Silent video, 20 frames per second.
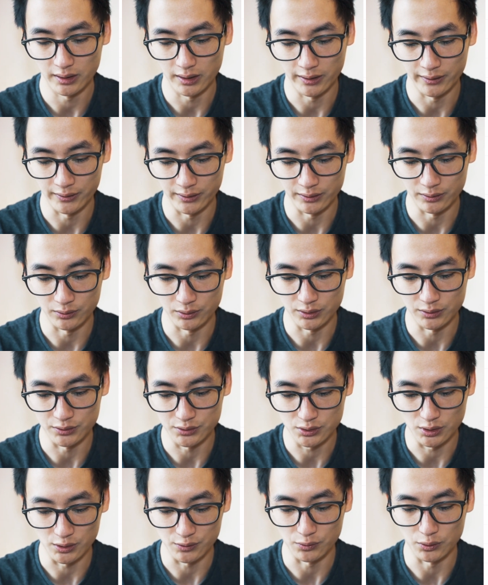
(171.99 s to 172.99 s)
and then you can
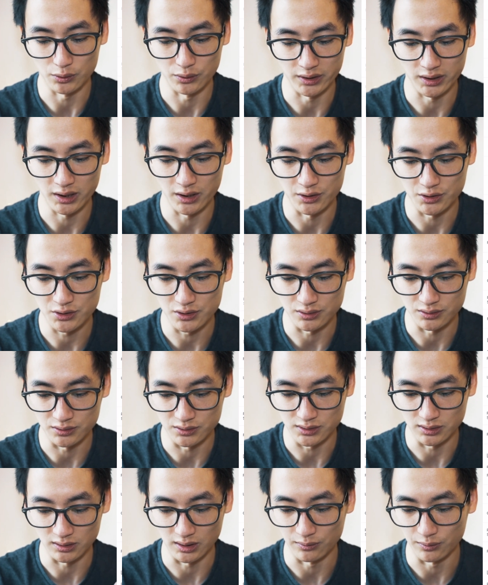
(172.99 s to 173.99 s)
search for
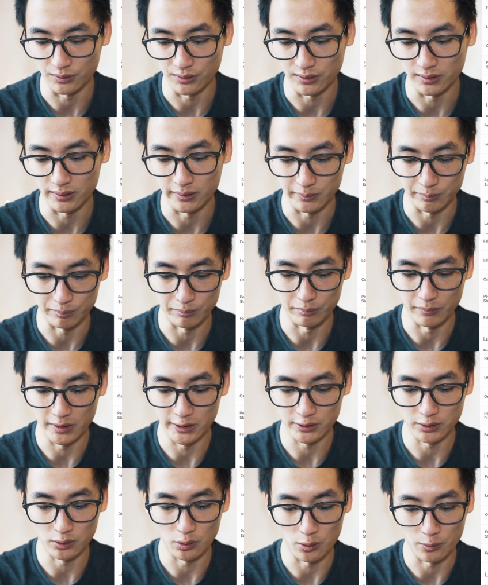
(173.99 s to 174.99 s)
locations and everything and
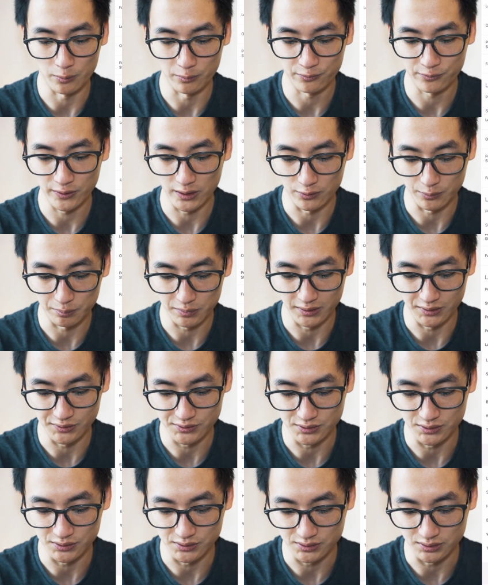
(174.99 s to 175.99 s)
make your own favorite
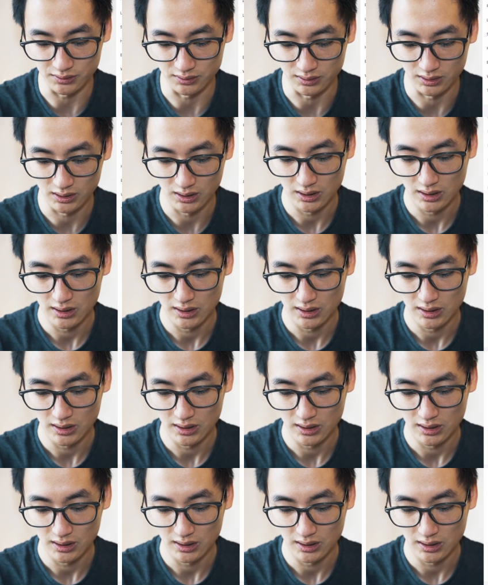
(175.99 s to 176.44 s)
places, and